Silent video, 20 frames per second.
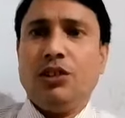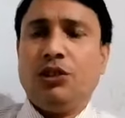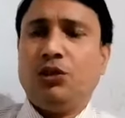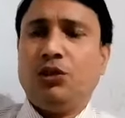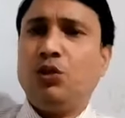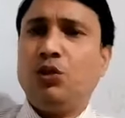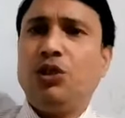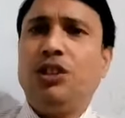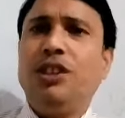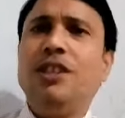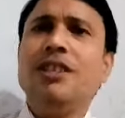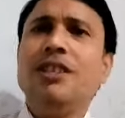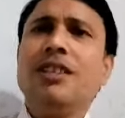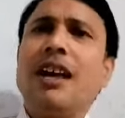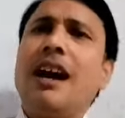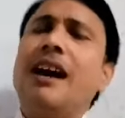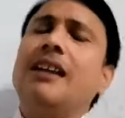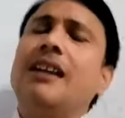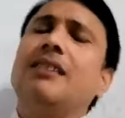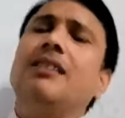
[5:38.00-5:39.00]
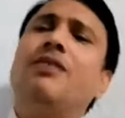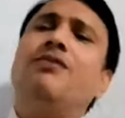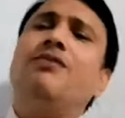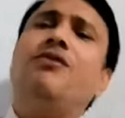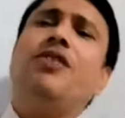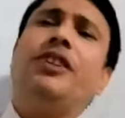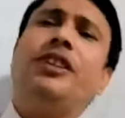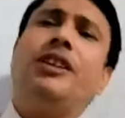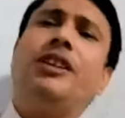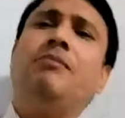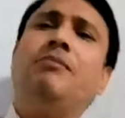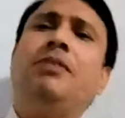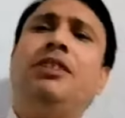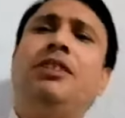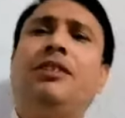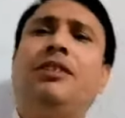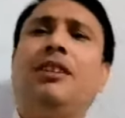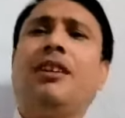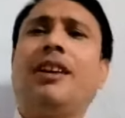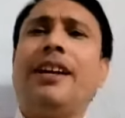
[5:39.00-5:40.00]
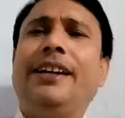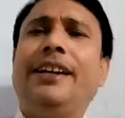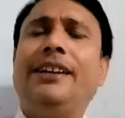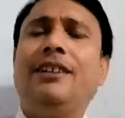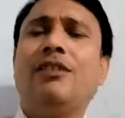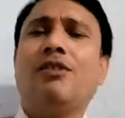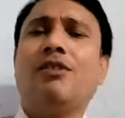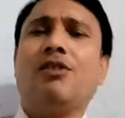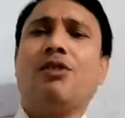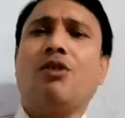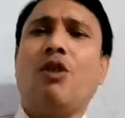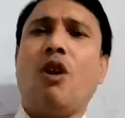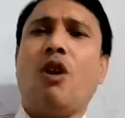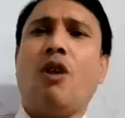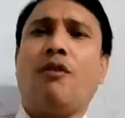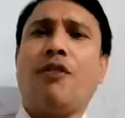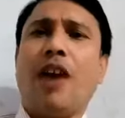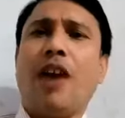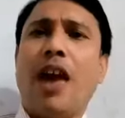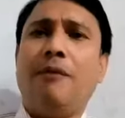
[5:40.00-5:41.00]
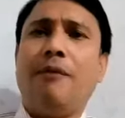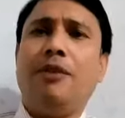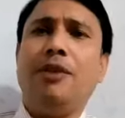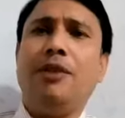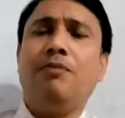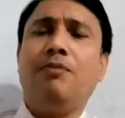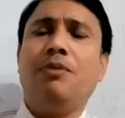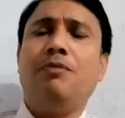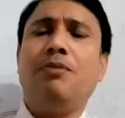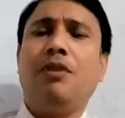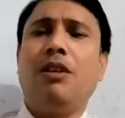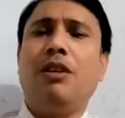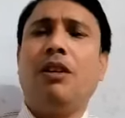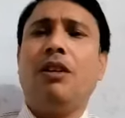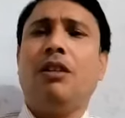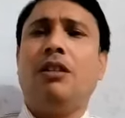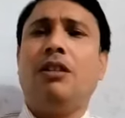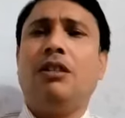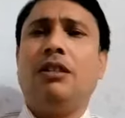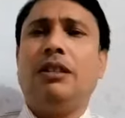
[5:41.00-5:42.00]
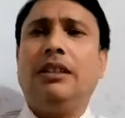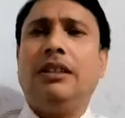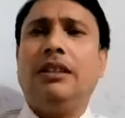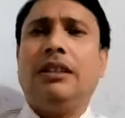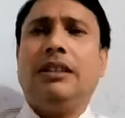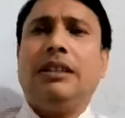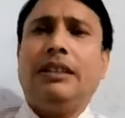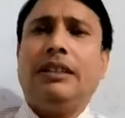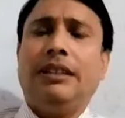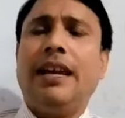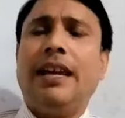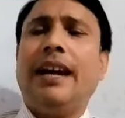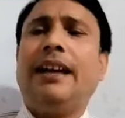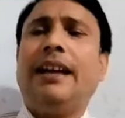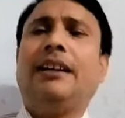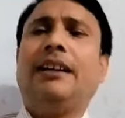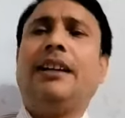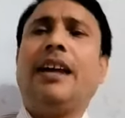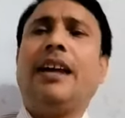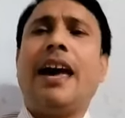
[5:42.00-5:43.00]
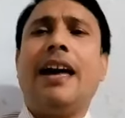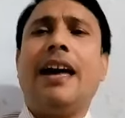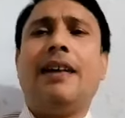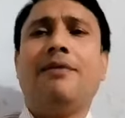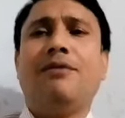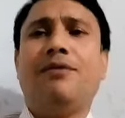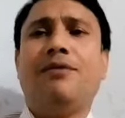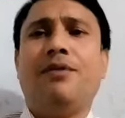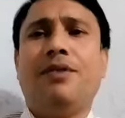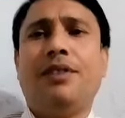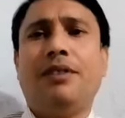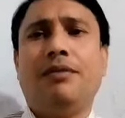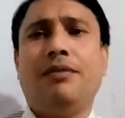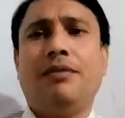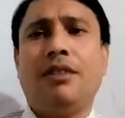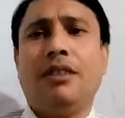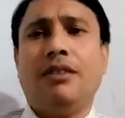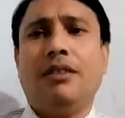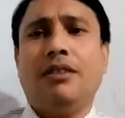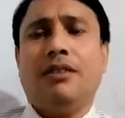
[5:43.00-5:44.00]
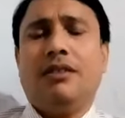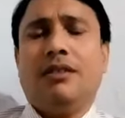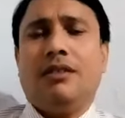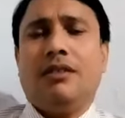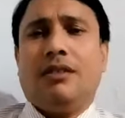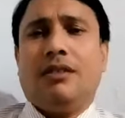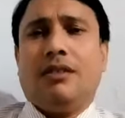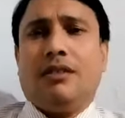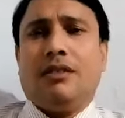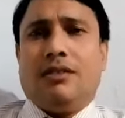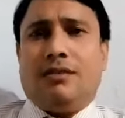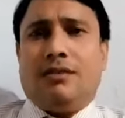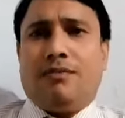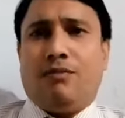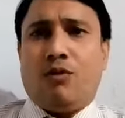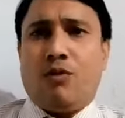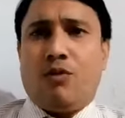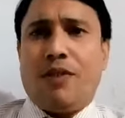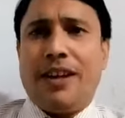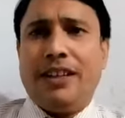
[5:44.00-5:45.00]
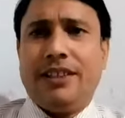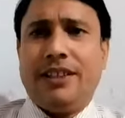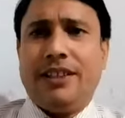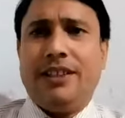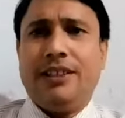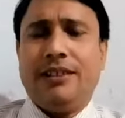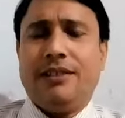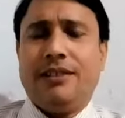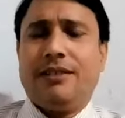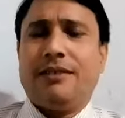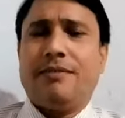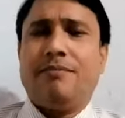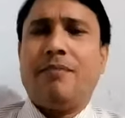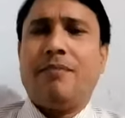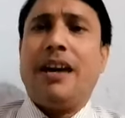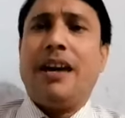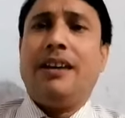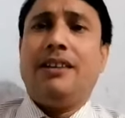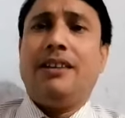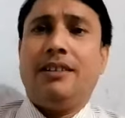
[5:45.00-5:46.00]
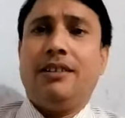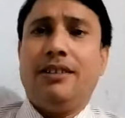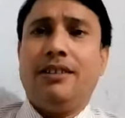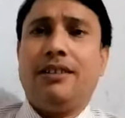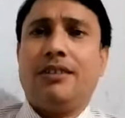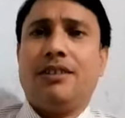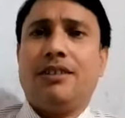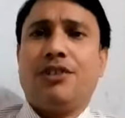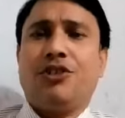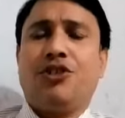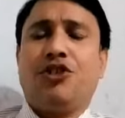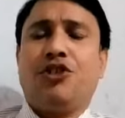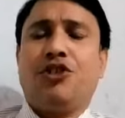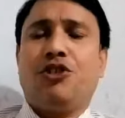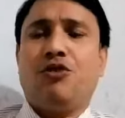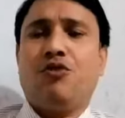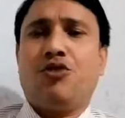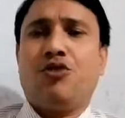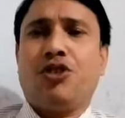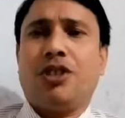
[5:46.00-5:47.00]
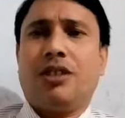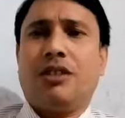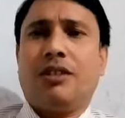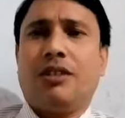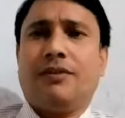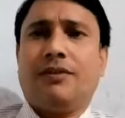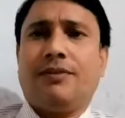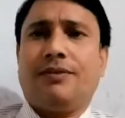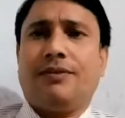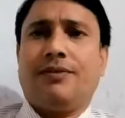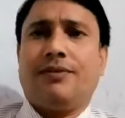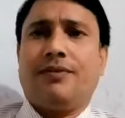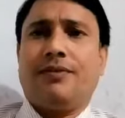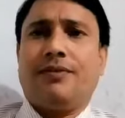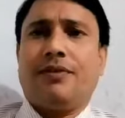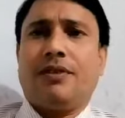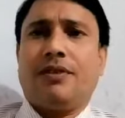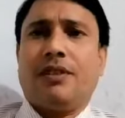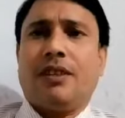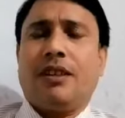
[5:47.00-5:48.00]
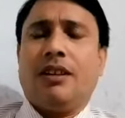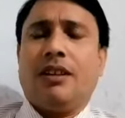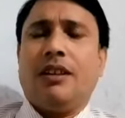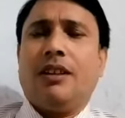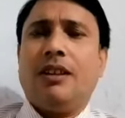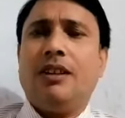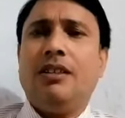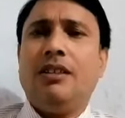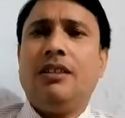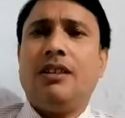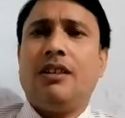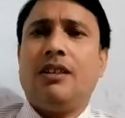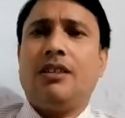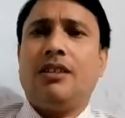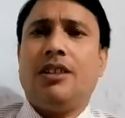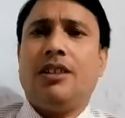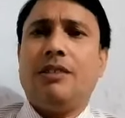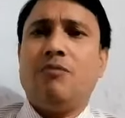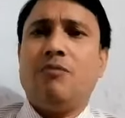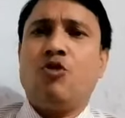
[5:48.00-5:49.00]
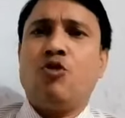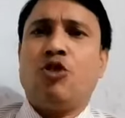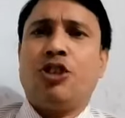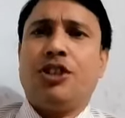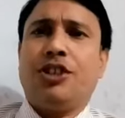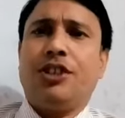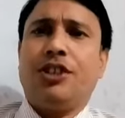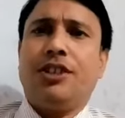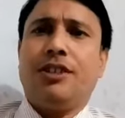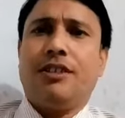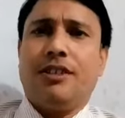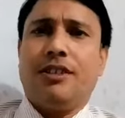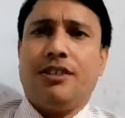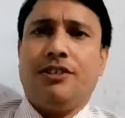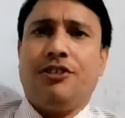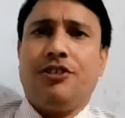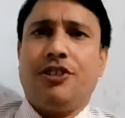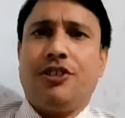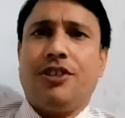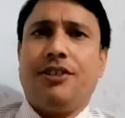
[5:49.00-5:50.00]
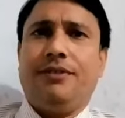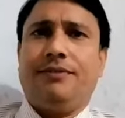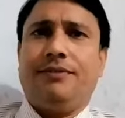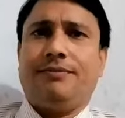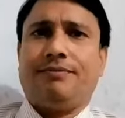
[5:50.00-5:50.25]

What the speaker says: So these are the fundamental rights of every people that has been provided by Indian Constitution in a democratic country.